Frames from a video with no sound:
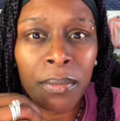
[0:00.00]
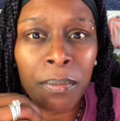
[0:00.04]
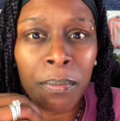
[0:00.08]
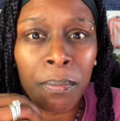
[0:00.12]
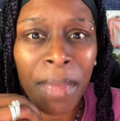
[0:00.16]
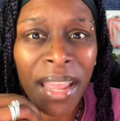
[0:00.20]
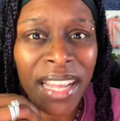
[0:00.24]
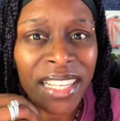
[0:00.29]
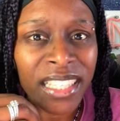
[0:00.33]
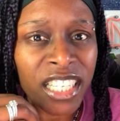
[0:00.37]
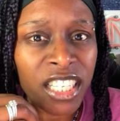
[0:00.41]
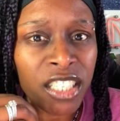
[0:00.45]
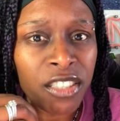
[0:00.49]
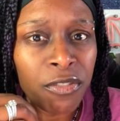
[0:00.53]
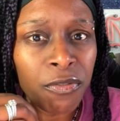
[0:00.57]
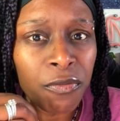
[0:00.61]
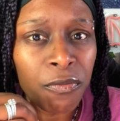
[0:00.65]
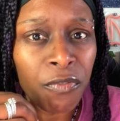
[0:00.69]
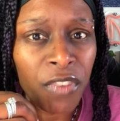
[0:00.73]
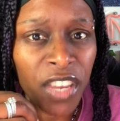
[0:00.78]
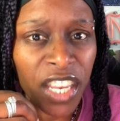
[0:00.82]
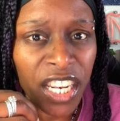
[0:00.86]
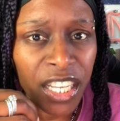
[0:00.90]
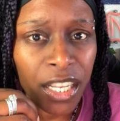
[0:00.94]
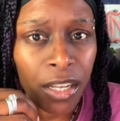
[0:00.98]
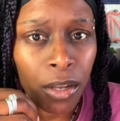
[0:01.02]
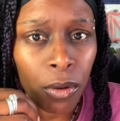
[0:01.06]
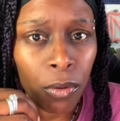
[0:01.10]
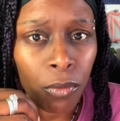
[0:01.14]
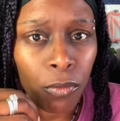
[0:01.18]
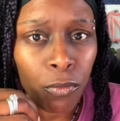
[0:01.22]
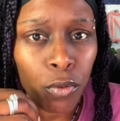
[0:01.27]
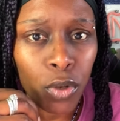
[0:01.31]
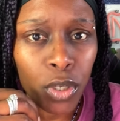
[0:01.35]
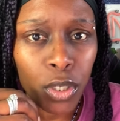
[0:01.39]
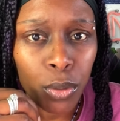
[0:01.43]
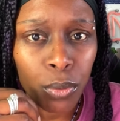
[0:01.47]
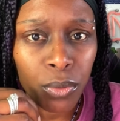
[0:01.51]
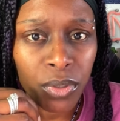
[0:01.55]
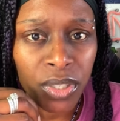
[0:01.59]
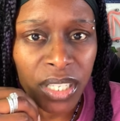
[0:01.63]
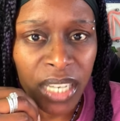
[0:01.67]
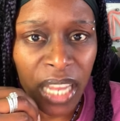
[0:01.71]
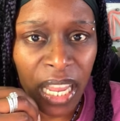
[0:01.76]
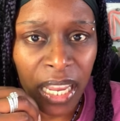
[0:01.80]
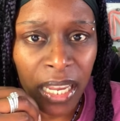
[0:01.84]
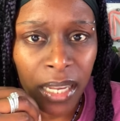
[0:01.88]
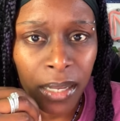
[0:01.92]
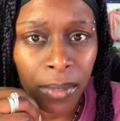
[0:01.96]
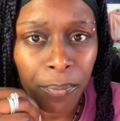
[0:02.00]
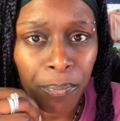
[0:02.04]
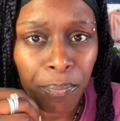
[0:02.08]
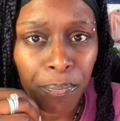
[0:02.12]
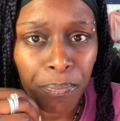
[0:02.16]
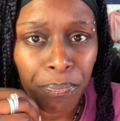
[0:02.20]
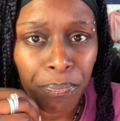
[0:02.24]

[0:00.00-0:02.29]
make this video for you today,